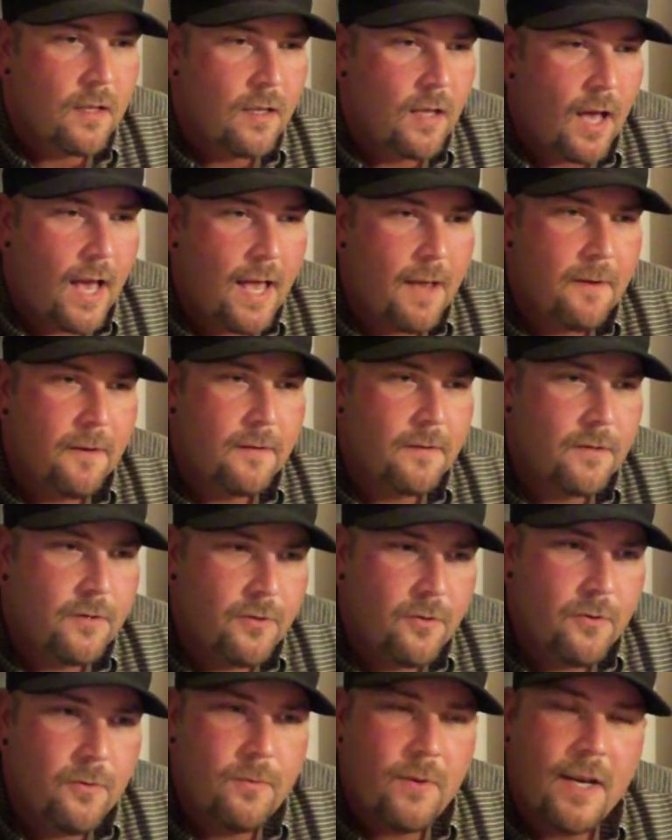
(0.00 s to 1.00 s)
I
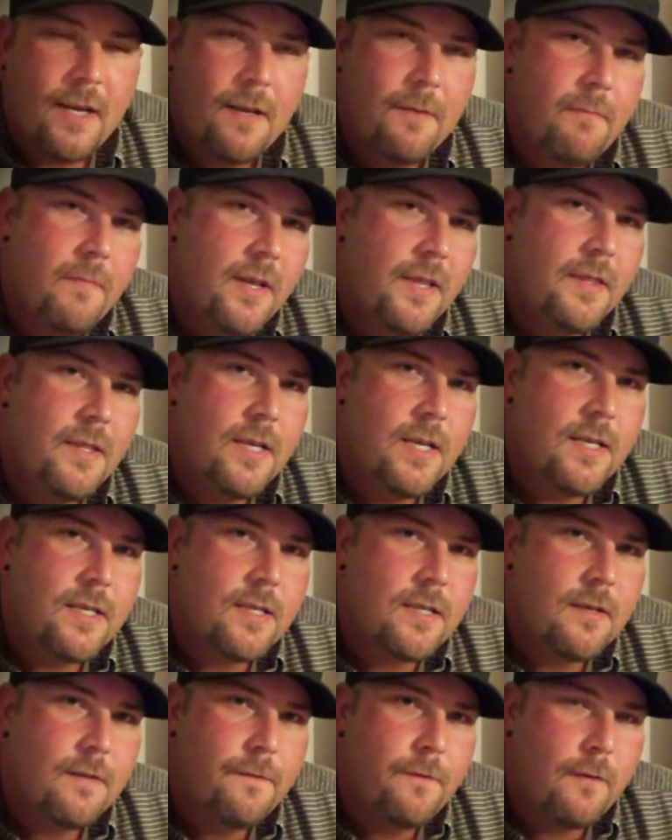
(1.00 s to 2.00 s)
do recommend
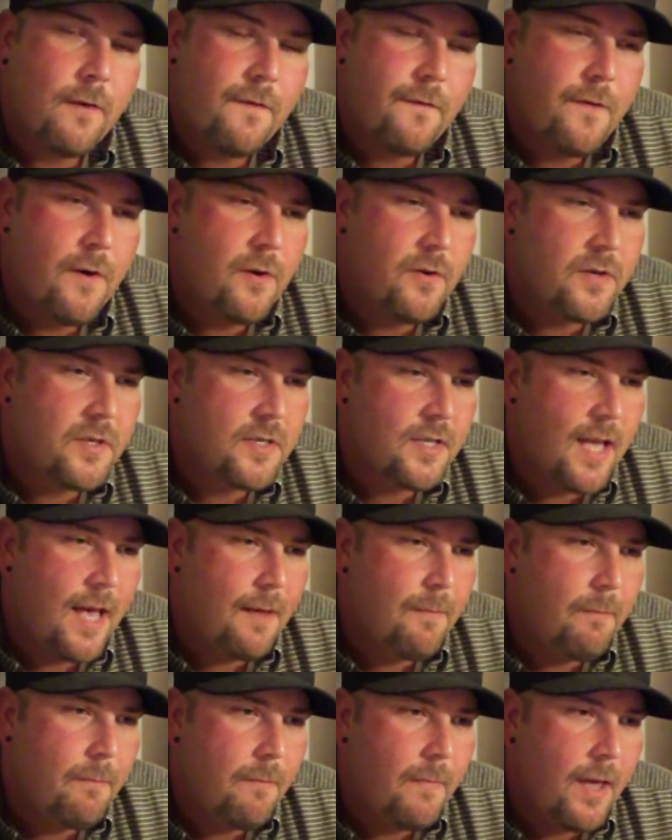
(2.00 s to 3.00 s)
this for folks
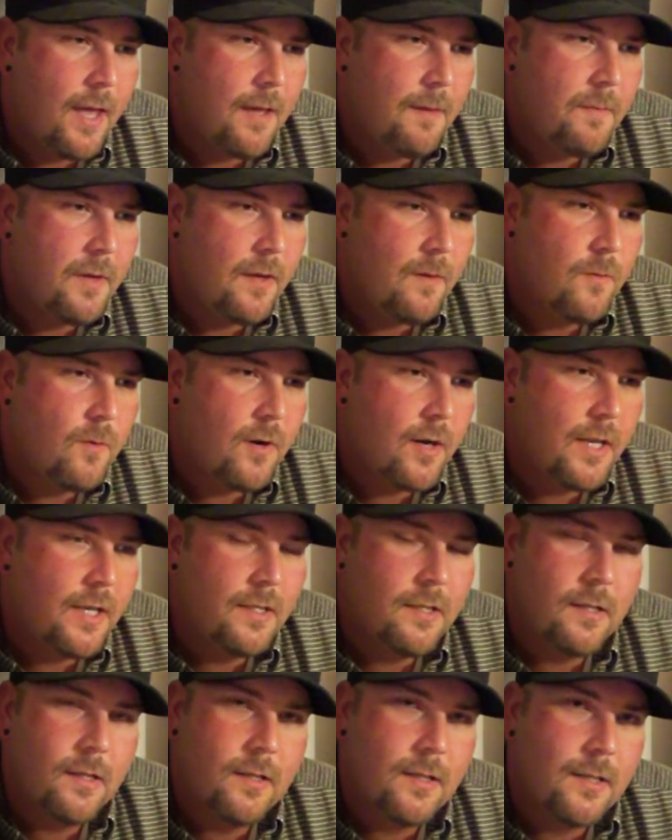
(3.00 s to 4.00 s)
that may be
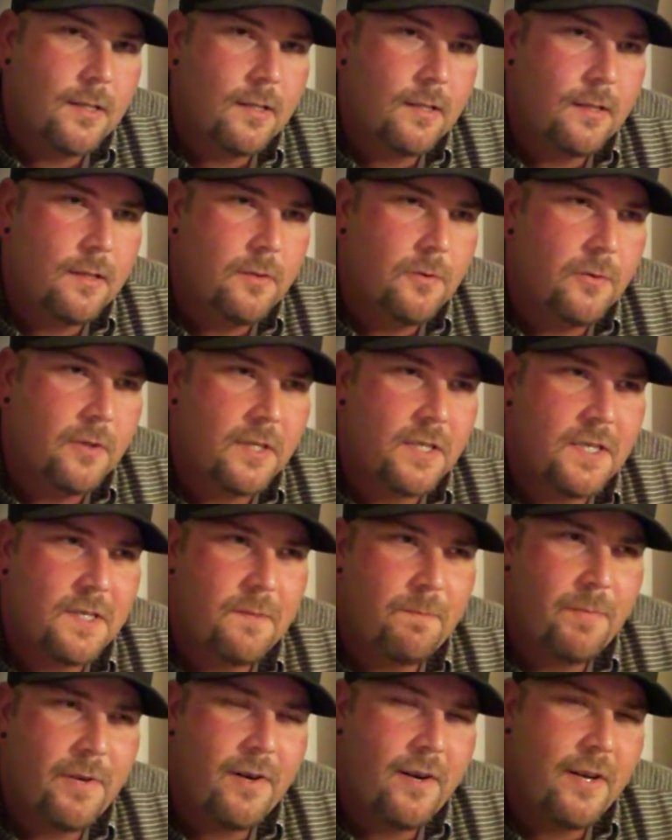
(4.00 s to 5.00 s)
wanting to
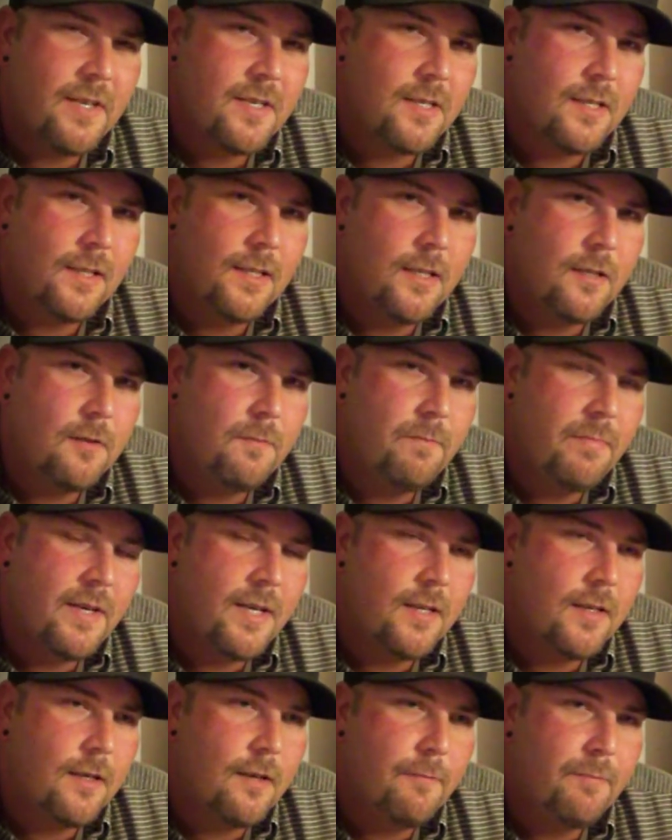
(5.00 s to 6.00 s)
experience a little
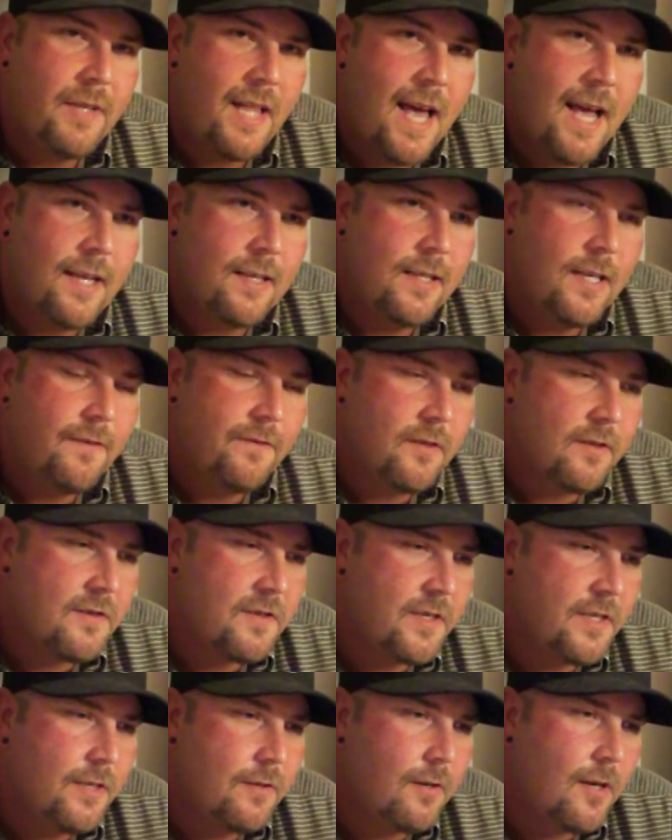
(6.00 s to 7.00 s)
bit of black leaf. They're
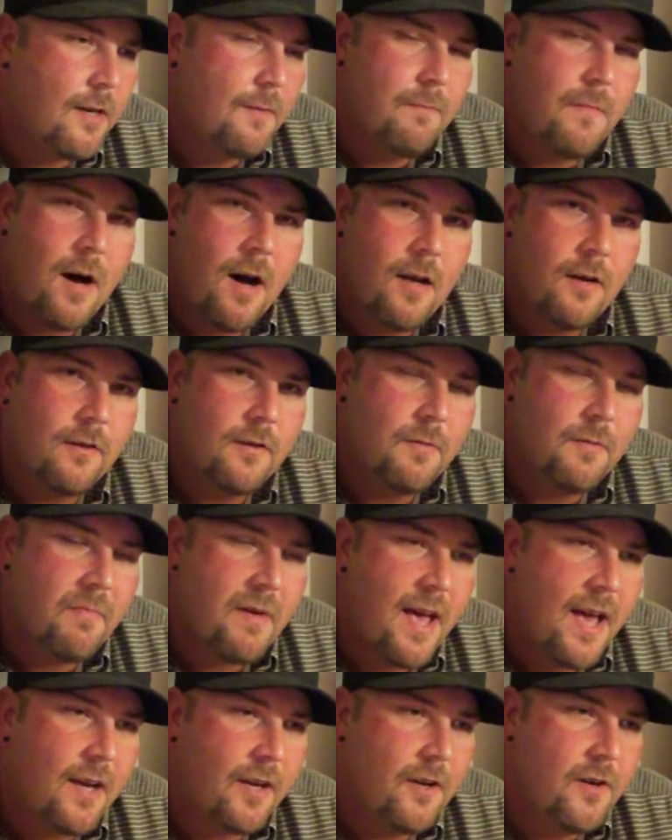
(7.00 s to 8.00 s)
still on modern
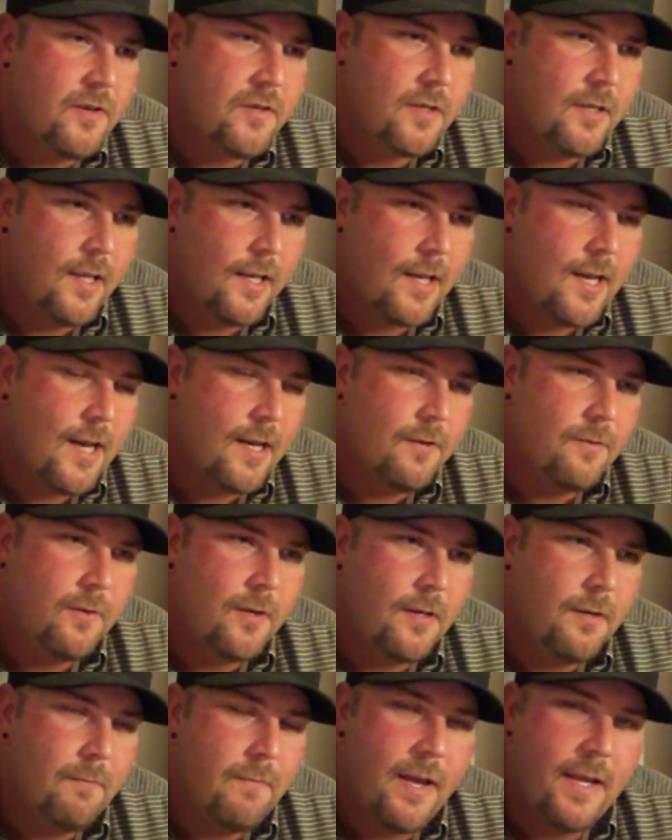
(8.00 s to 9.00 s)
tobaccos and they kind of
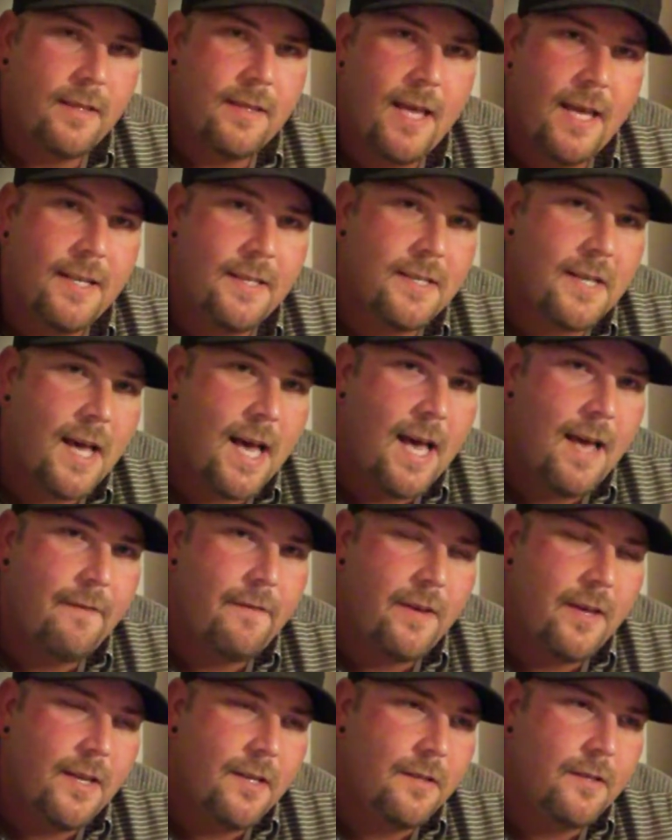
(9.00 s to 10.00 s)
want to make that
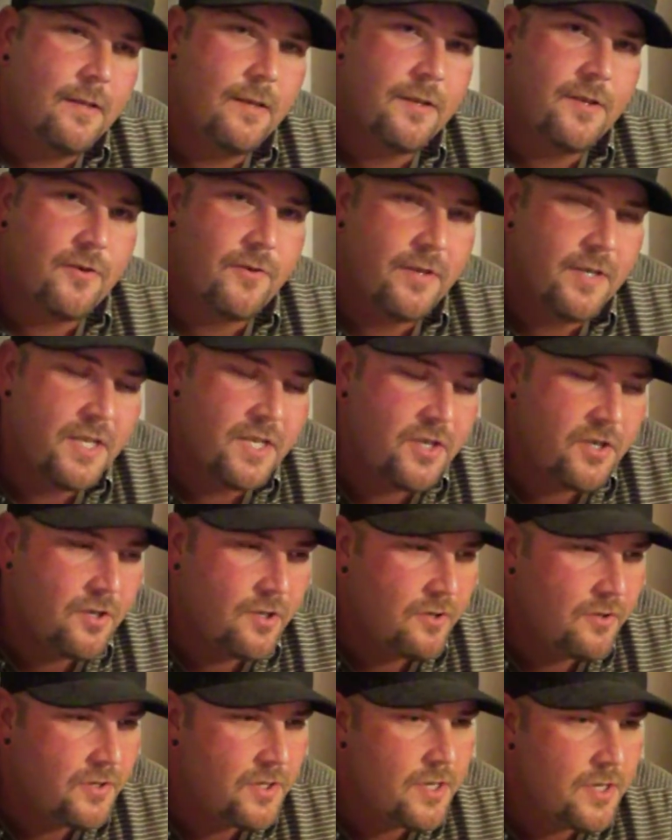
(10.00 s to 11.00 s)
dive into
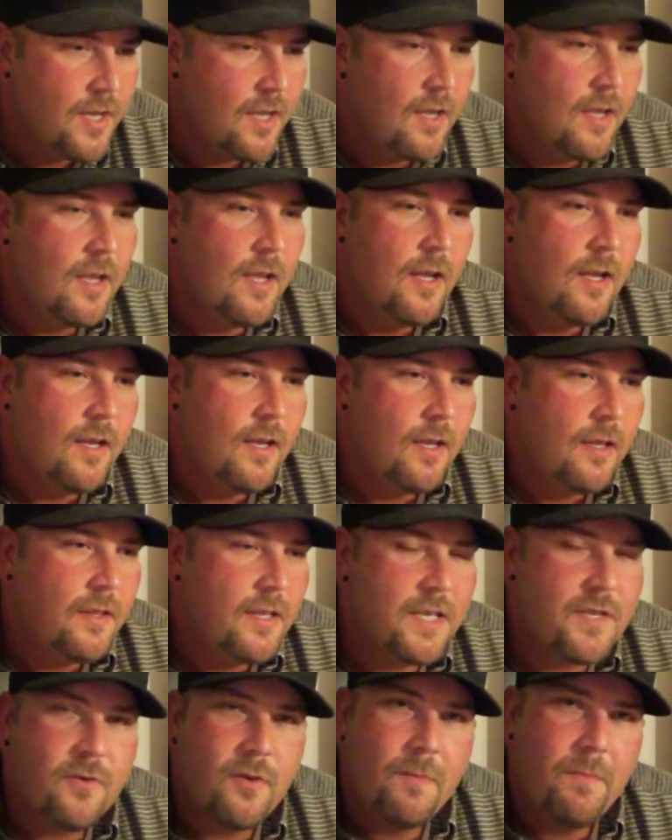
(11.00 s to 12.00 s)
traditionals.
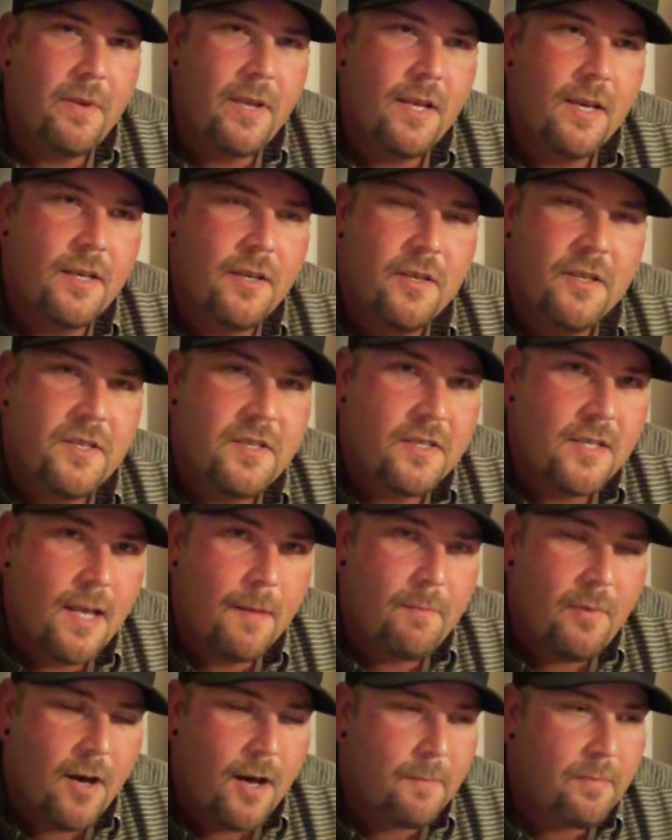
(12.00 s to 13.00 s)
This would be a good
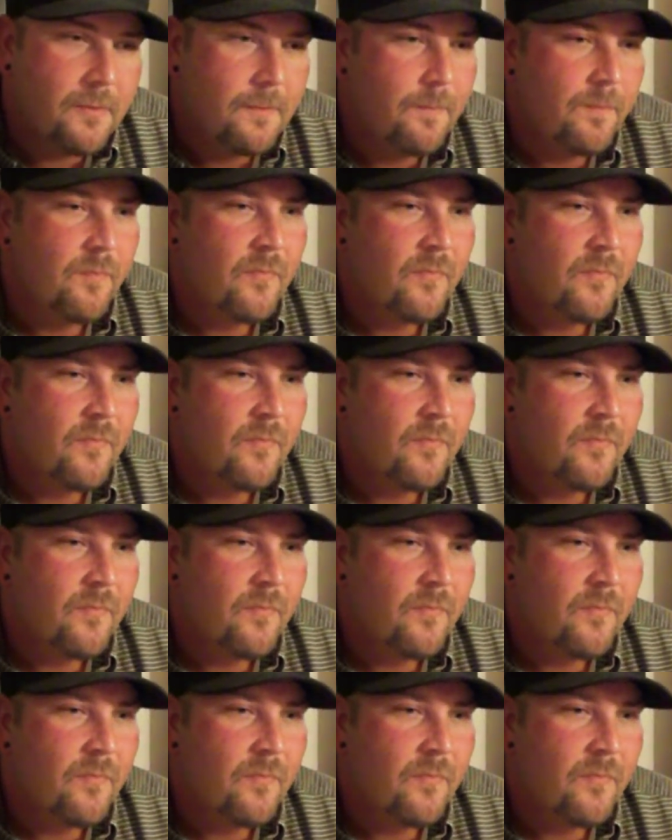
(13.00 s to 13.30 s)
step up.